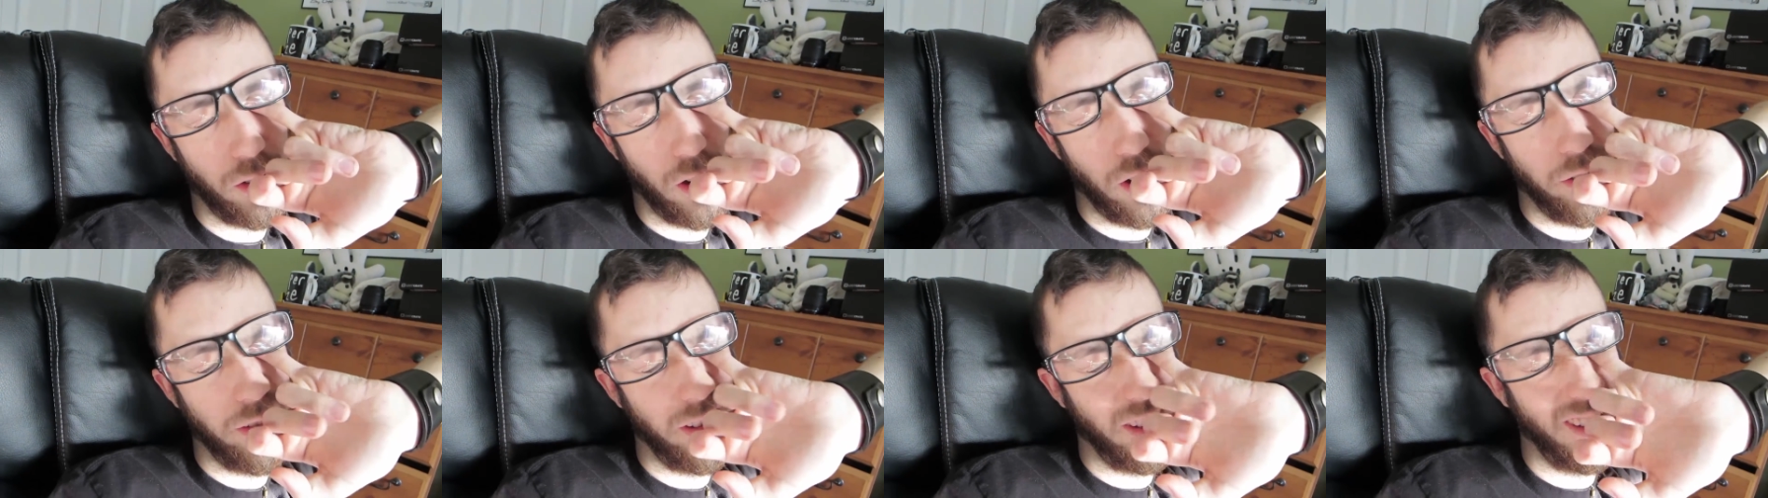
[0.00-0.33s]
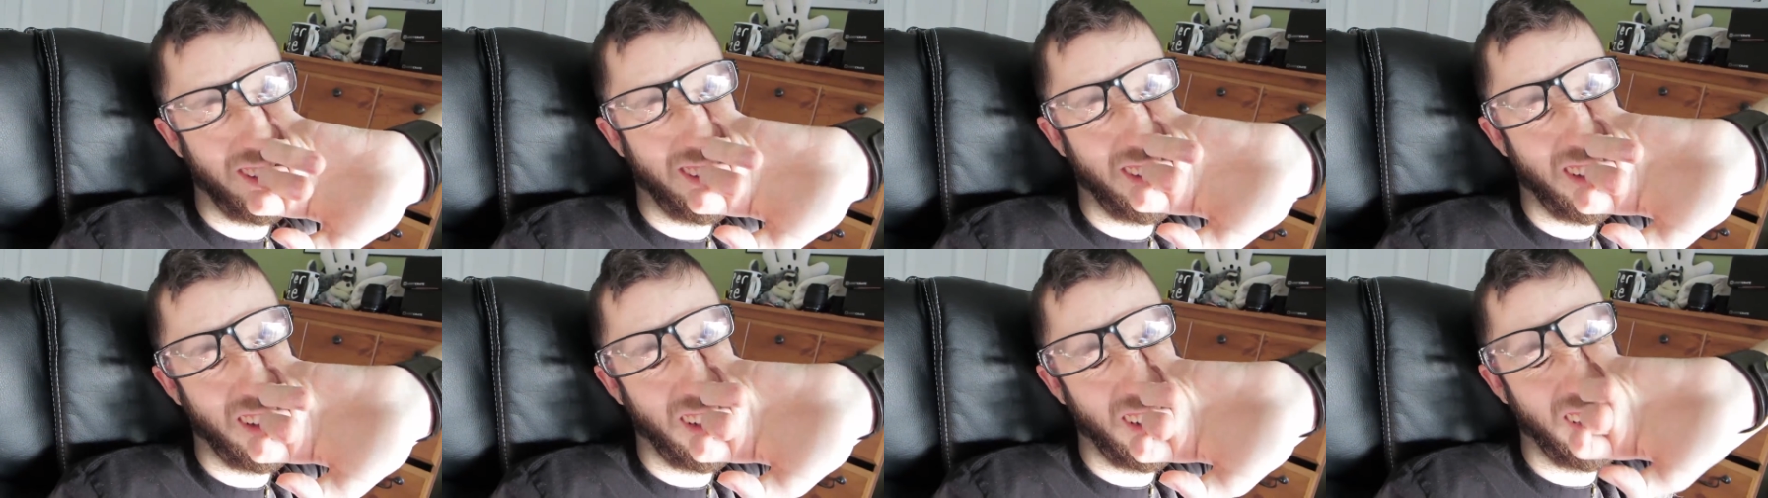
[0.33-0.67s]
driving in the
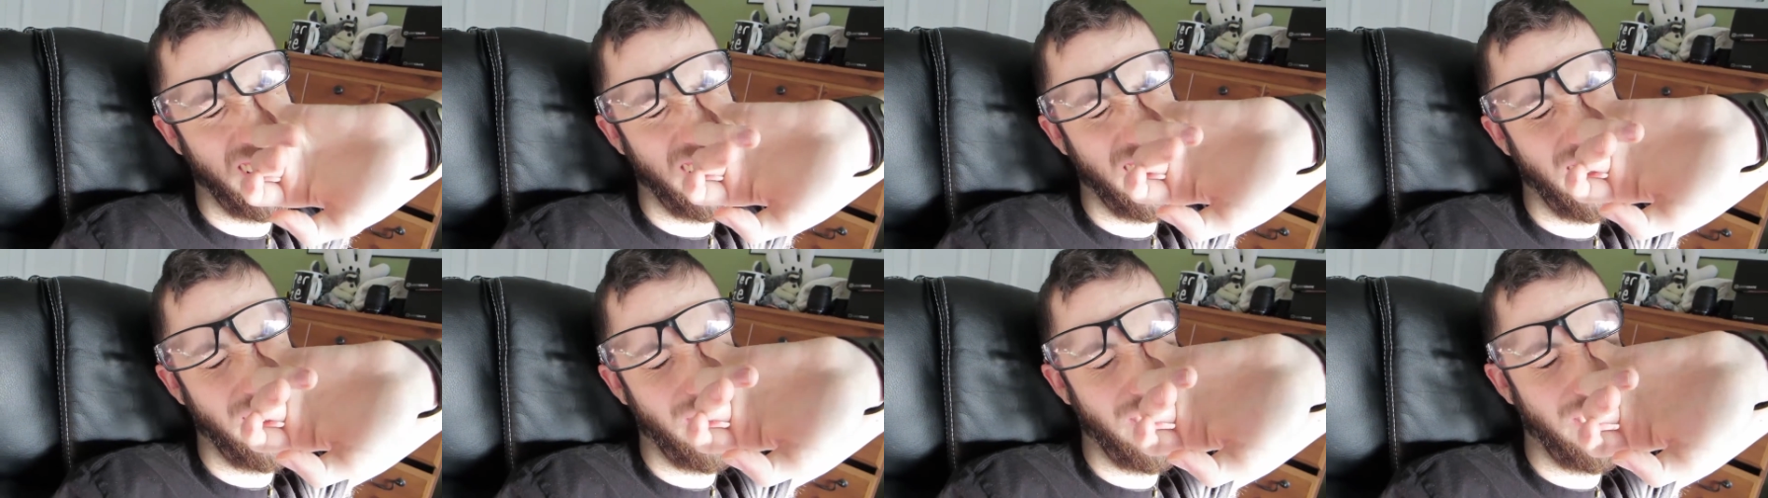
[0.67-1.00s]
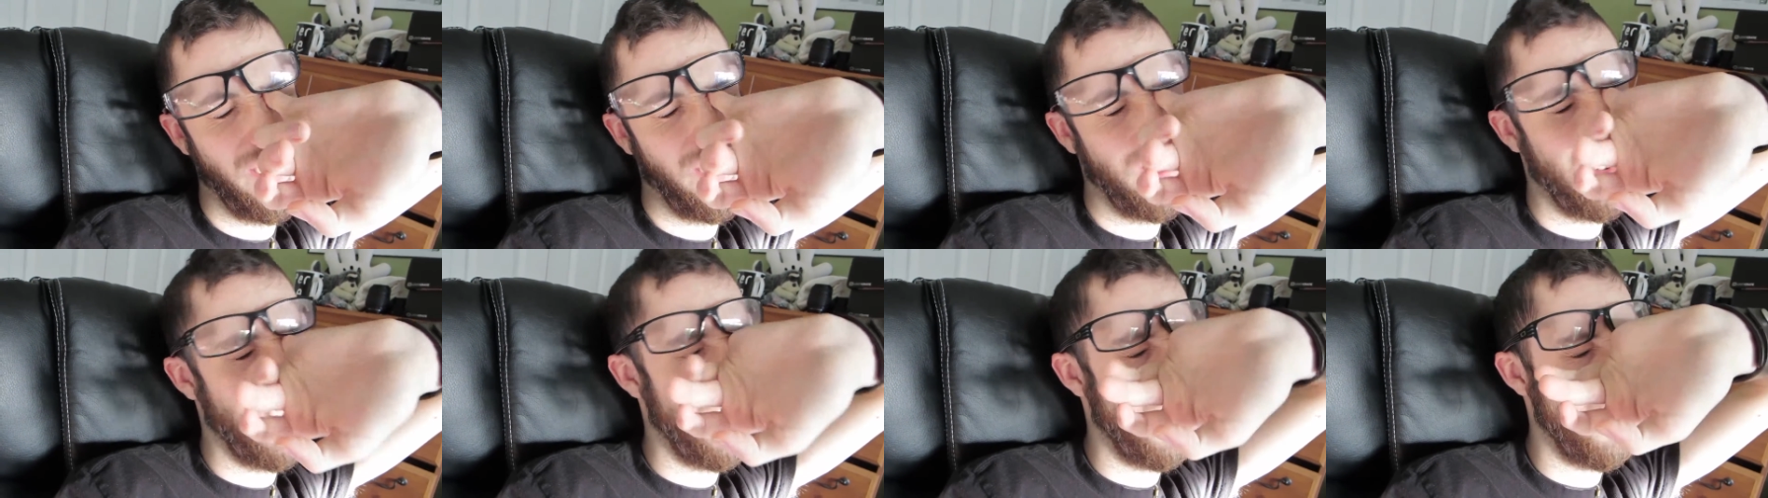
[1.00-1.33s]
city. I'd like
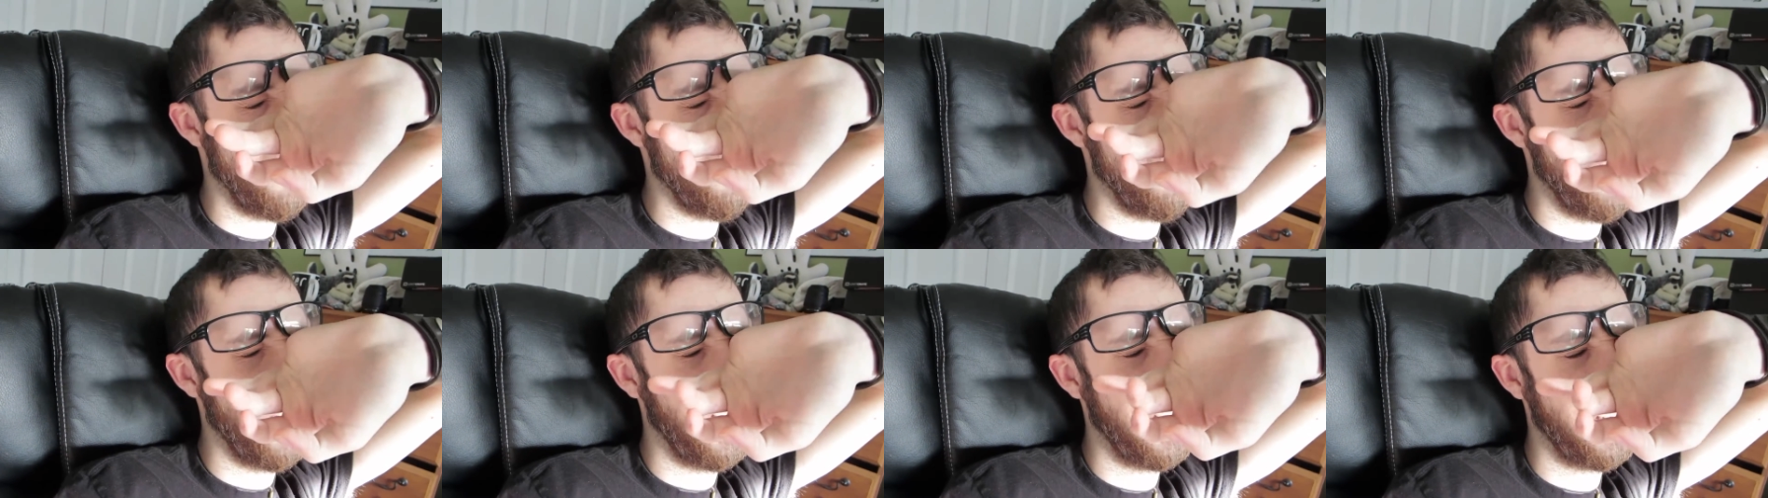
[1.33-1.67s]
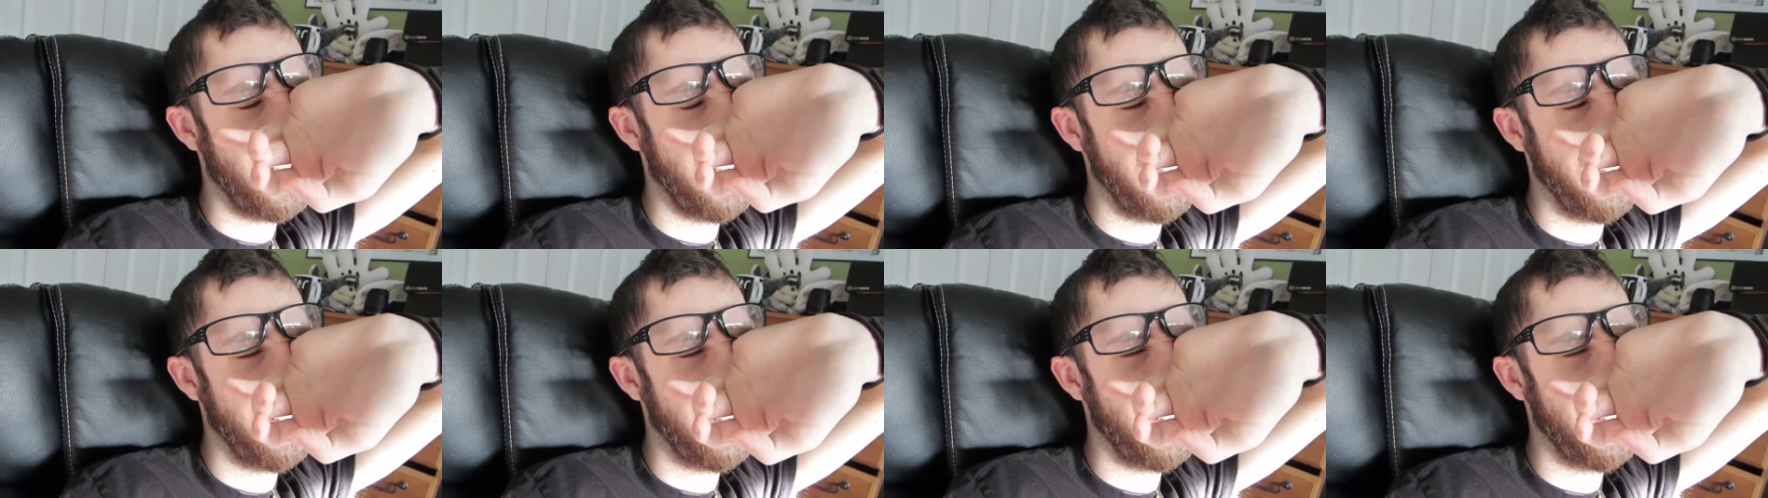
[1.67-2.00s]
rather bus and